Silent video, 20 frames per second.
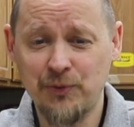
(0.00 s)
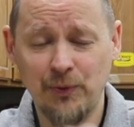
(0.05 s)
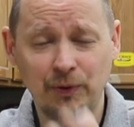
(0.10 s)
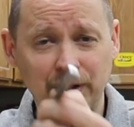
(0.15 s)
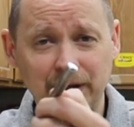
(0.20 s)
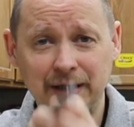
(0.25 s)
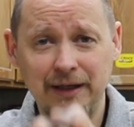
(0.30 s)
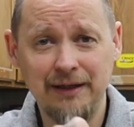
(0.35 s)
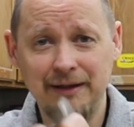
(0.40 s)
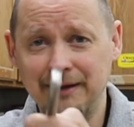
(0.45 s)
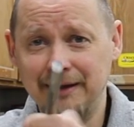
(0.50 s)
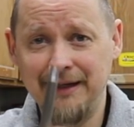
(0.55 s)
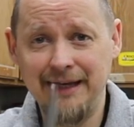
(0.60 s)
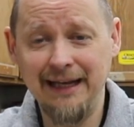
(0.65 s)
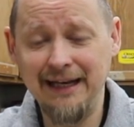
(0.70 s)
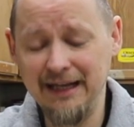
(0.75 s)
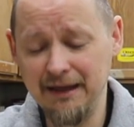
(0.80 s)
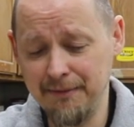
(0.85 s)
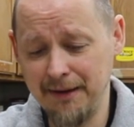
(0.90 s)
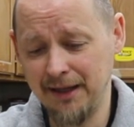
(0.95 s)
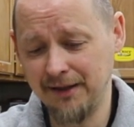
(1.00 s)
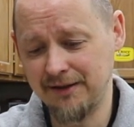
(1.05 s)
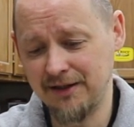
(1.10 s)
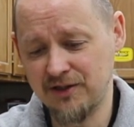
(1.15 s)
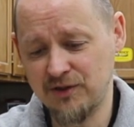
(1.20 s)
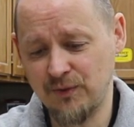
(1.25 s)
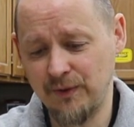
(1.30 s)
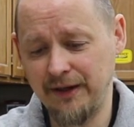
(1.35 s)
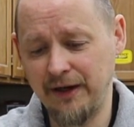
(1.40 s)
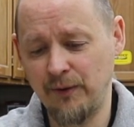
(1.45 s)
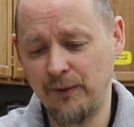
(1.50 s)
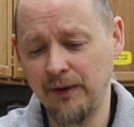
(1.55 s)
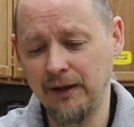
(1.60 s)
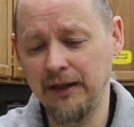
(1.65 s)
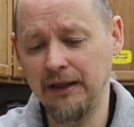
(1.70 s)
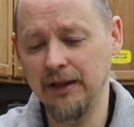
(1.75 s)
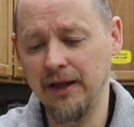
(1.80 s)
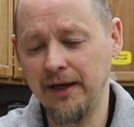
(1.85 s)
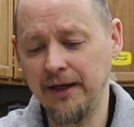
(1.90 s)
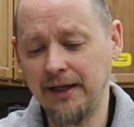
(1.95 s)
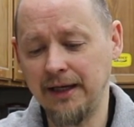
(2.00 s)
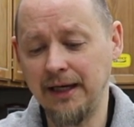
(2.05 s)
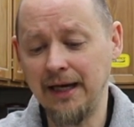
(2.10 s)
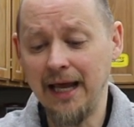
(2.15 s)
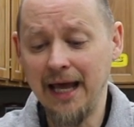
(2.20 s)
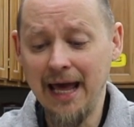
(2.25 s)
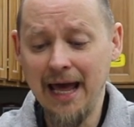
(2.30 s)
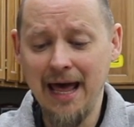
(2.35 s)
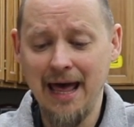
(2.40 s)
really giddy about this one. They really like it.